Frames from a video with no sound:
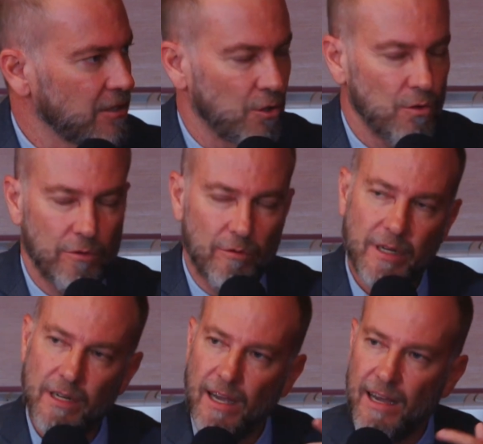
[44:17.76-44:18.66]
So
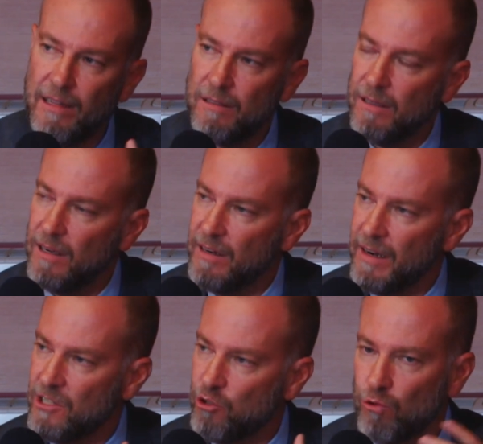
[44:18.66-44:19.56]
we had
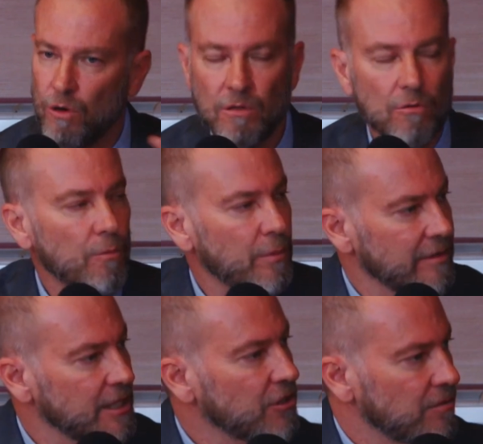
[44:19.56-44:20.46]
a strong
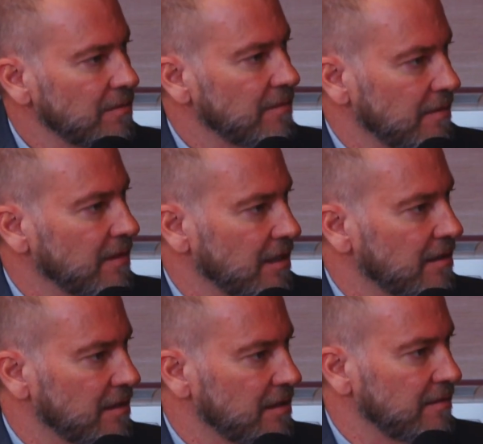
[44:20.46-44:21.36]
cooperation
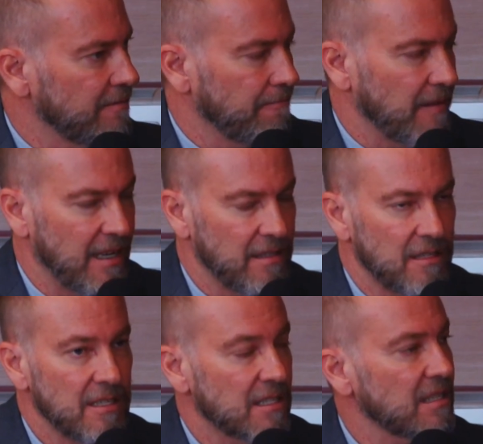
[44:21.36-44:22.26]
in
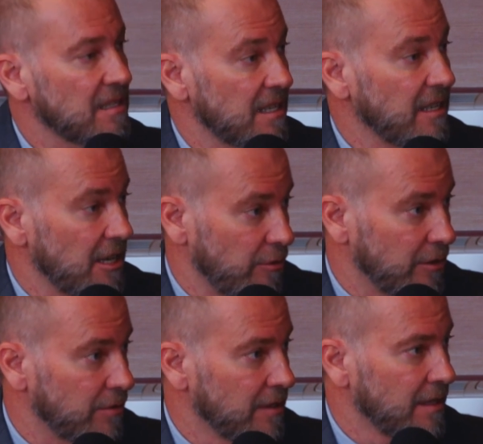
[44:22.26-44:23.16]
this
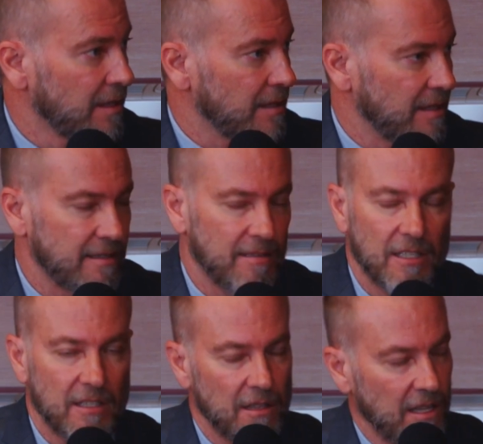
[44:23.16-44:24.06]
scenario,
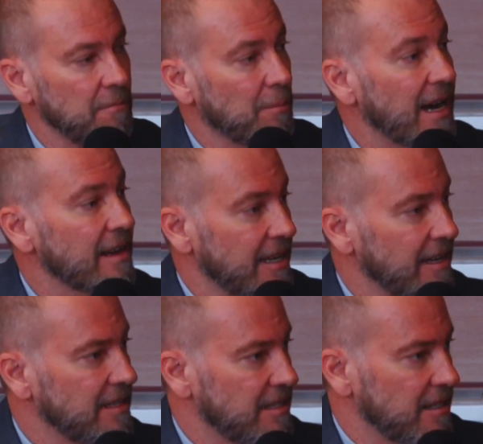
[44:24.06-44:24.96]
in my
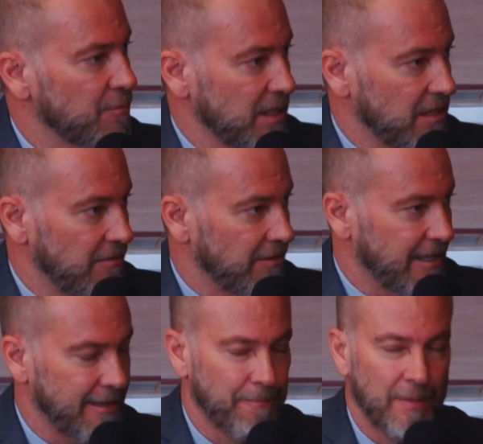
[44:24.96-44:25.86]
case
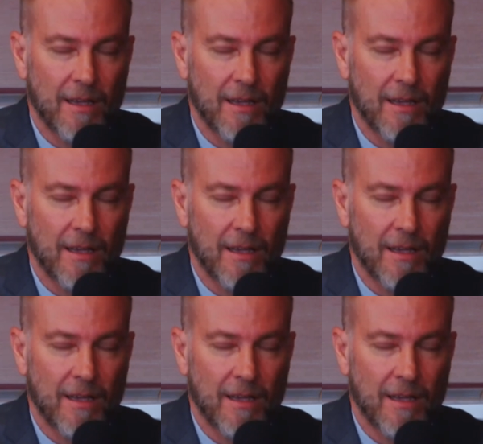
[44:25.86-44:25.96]
specifically.